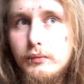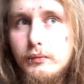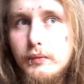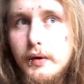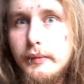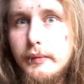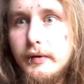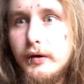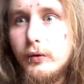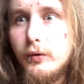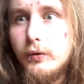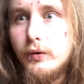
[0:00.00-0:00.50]

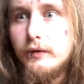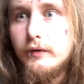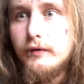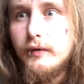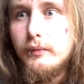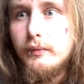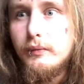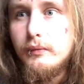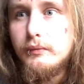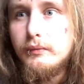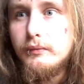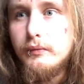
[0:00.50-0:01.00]
maybe not all of
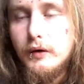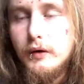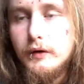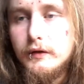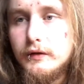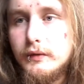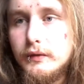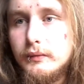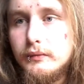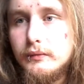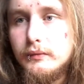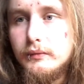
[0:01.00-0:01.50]
them,
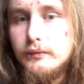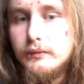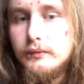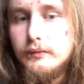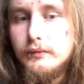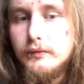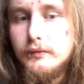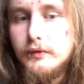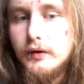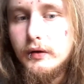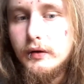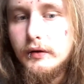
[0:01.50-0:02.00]
most of them.
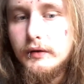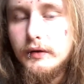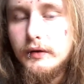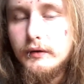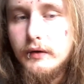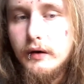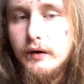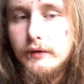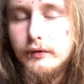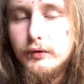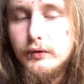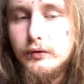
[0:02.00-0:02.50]
So I'll
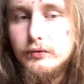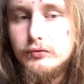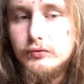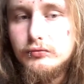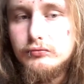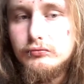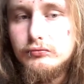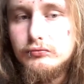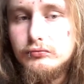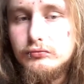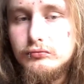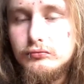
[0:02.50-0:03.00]
do a raffle.
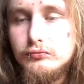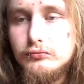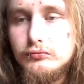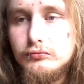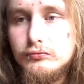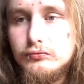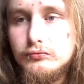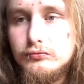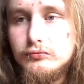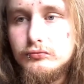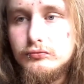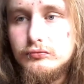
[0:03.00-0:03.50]

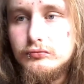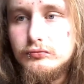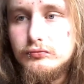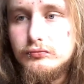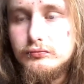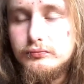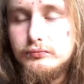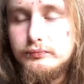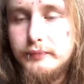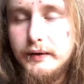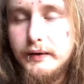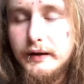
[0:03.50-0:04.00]

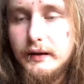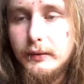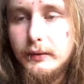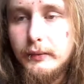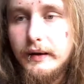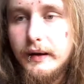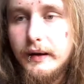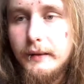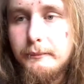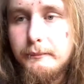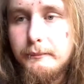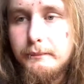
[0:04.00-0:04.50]
Pick the
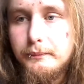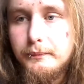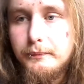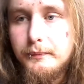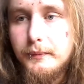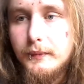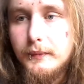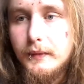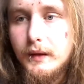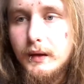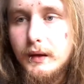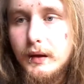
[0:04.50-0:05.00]
winner.
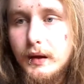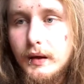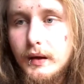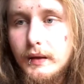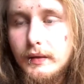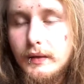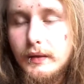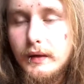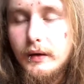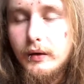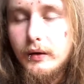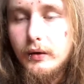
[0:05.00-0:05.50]

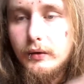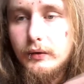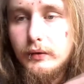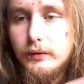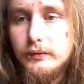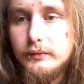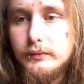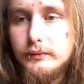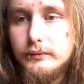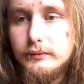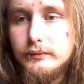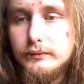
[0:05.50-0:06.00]
And
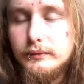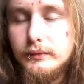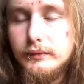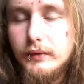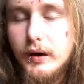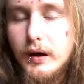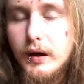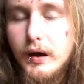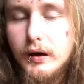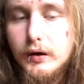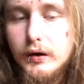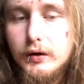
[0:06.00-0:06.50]
I'll
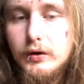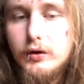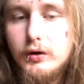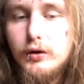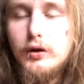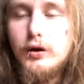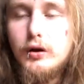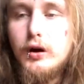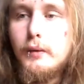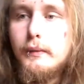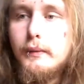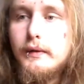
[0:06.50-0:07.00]
uh,
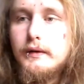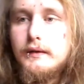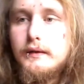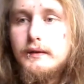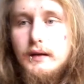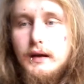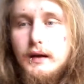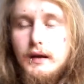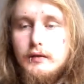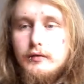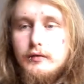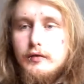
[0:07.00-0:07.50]

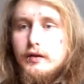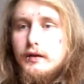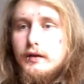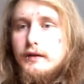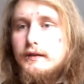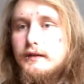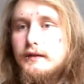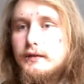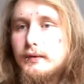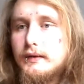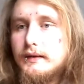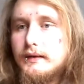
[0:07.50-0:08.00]
comment either on your
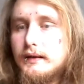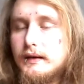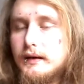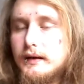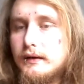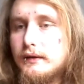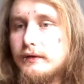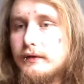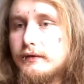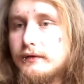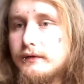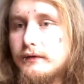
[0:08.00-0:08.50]
Twitter,
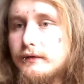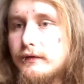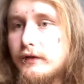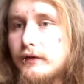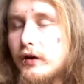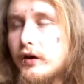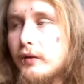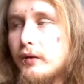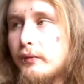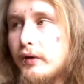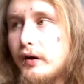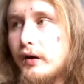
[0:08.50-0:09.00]

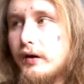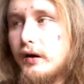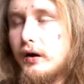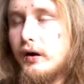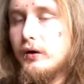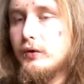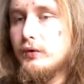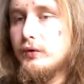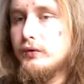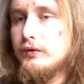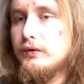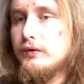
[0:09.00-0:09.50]
via my
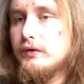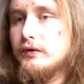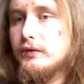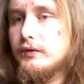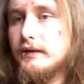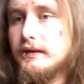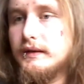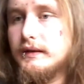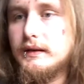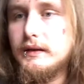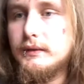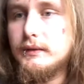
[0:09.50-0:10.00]
own
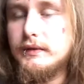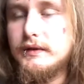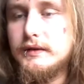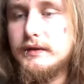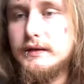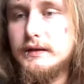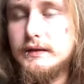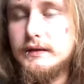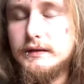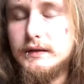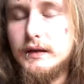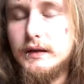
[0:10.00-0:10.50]
Twitter,
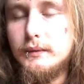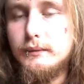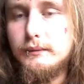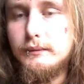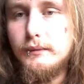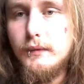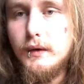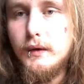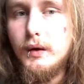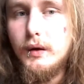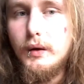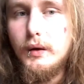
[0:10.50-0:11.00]
which is
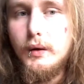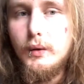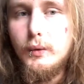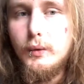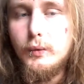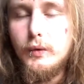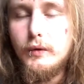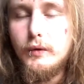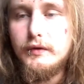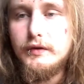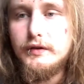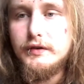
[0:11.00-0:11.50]
um,
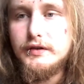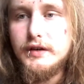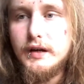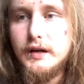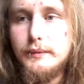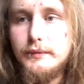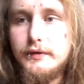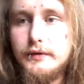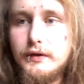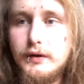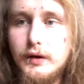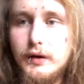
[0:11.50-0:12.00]
Orange
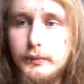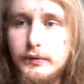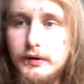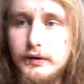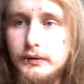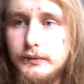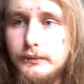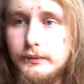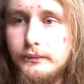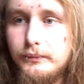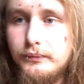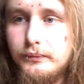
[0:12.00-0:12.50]
James
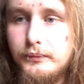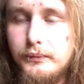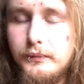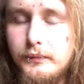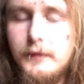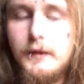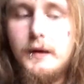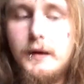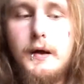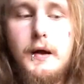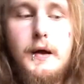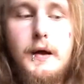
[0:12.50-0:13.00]
Cutler.
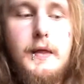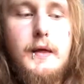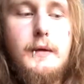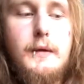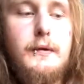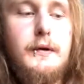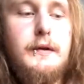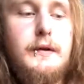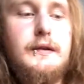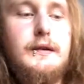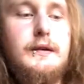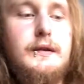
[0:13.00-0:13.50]
And then
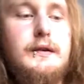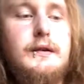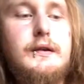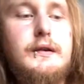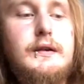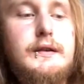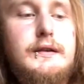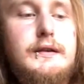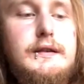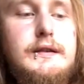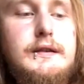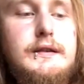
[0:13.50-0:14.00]
what I'll do,
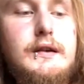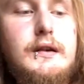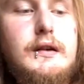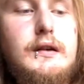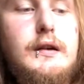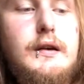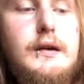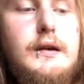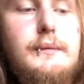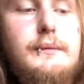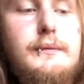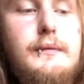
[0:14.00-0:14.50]
guys, is
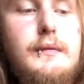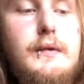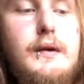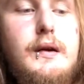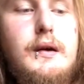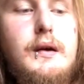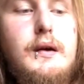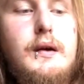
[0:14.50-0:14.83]
I'll um,